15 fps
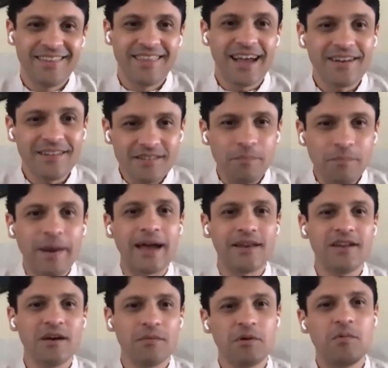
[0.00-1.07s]
That is the
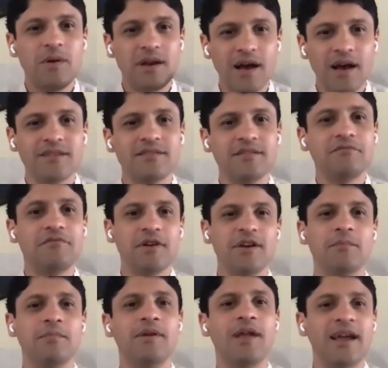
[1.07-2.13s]
barrier between us and
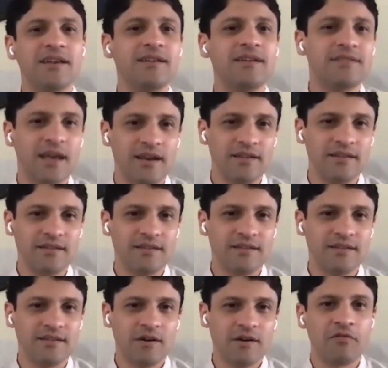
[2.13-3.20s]
freedom, 90 seconds
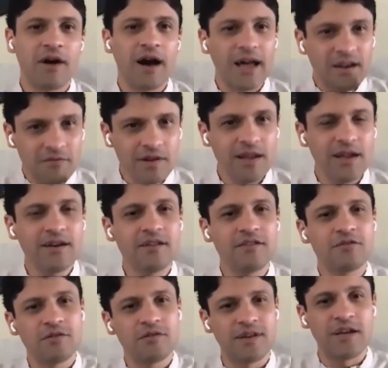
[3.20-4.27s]
of
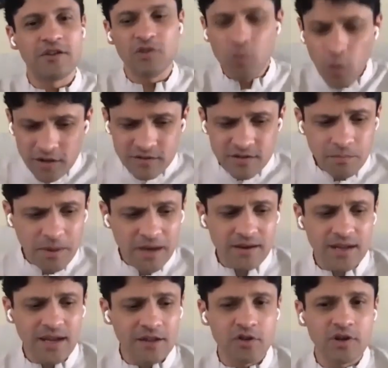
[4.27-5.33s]
unwillingness to stay. So what's the big
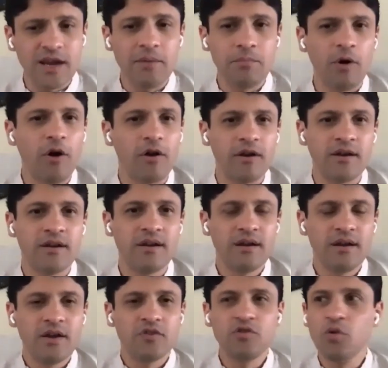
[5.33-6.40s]
deal? So get bored.
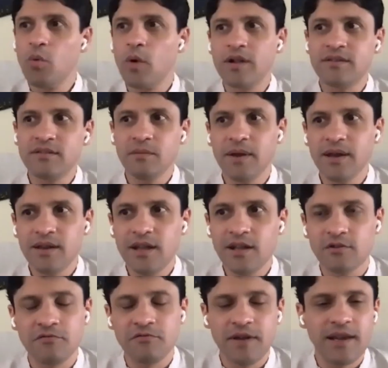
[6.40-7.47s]
So what's the big
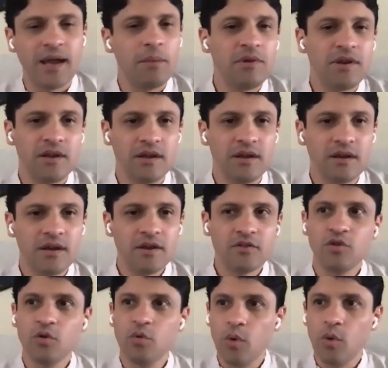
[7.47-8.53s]
deal? So feel empty.
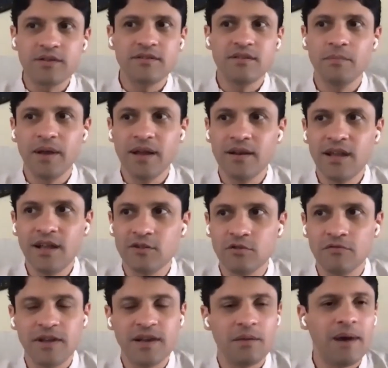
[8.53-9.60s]
So what's the big deal?
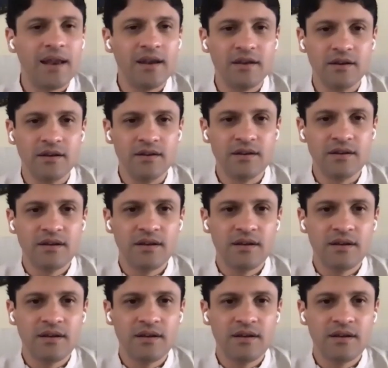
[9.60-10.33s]
So feel abandoned.